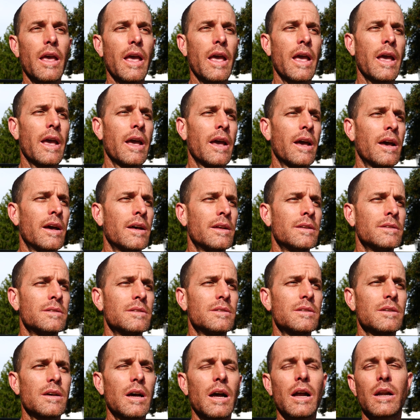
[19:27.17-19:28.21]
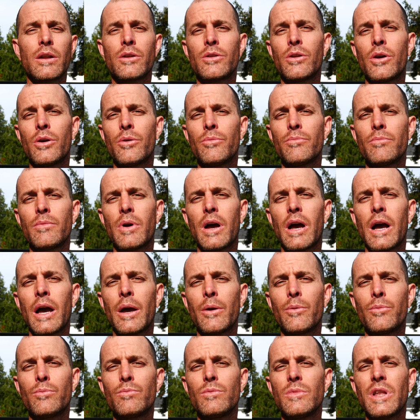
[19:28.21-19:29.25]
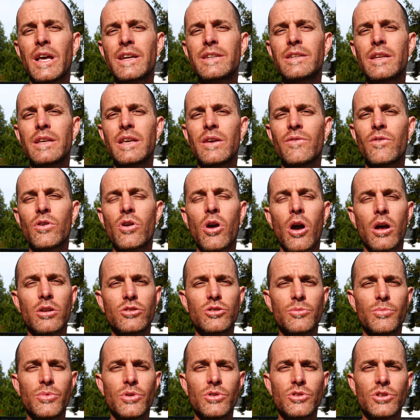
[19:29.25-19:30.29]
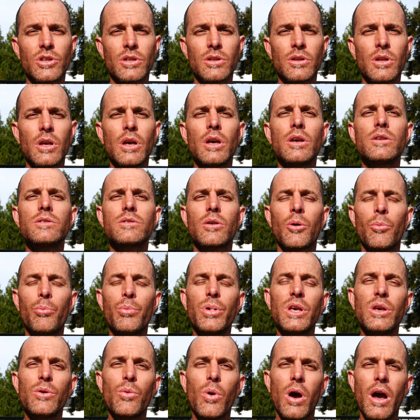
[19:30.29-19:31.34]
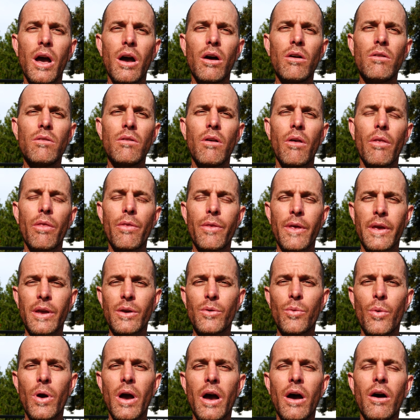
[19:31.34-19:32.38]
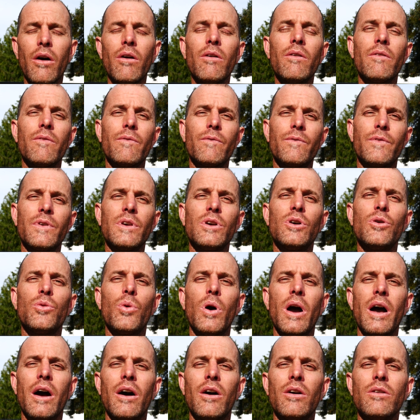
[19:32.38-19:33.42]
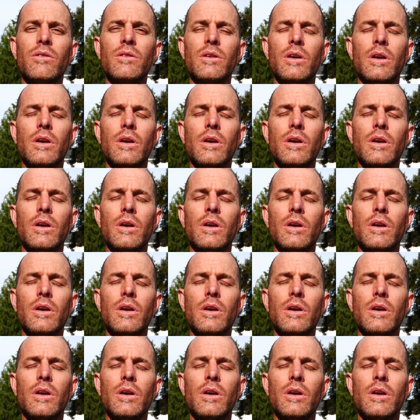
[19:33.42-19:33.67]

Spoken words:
And I don't know. I like to give a contribution. So be well, think well, feel well,